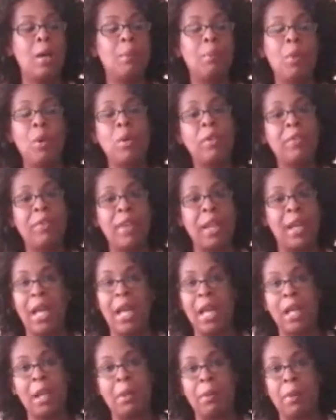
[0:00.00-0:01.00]

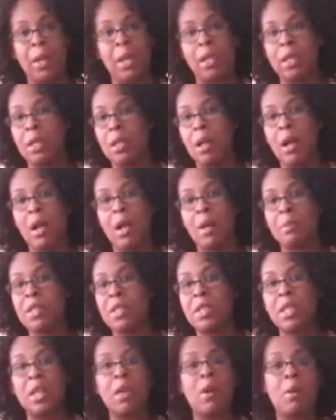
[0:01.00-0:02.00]
motivate anyone,
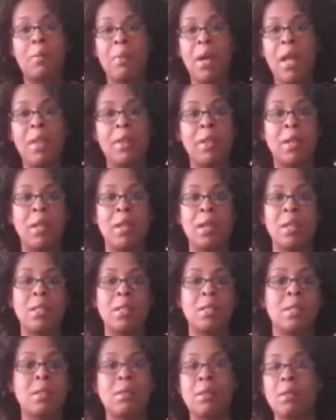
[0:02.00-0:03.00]
single
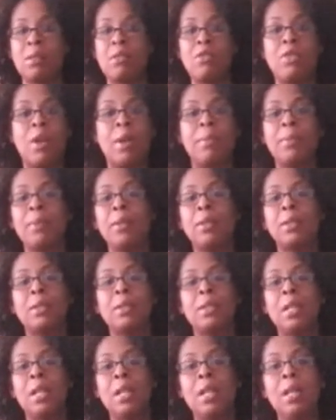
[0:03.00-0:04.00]
mothers,
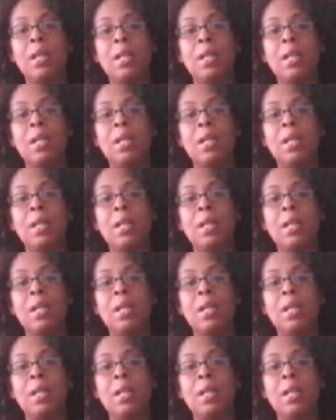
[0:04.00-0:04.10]
troubled